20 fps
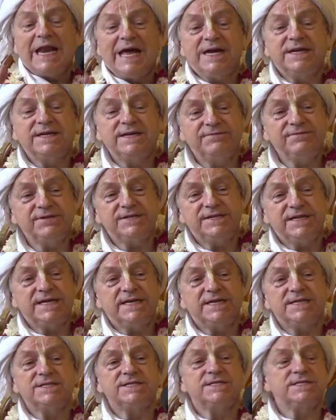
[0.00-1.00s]

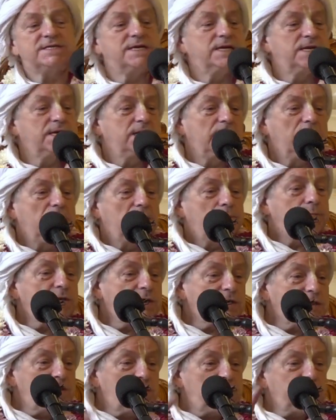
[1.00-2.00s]
activities.
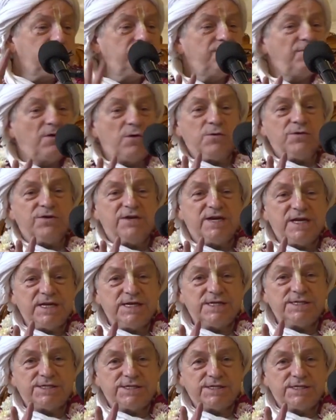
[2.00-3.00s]
But the
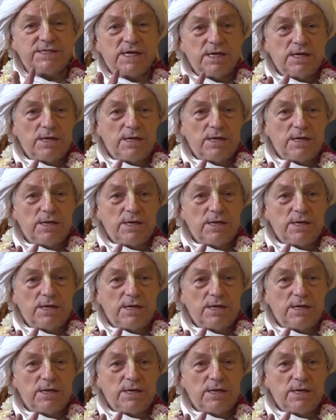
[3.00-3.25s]
devotees